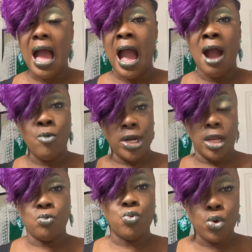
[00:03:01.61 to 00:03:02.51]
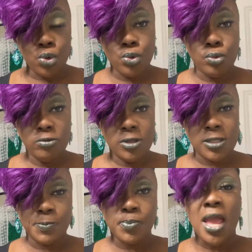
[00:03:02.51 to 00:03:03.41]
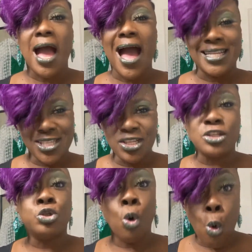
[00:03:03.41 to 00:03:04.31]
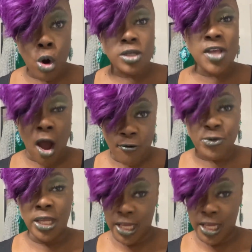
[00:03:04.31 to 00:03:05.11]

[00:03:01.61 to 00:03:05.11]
I went in rooms, I took doors off of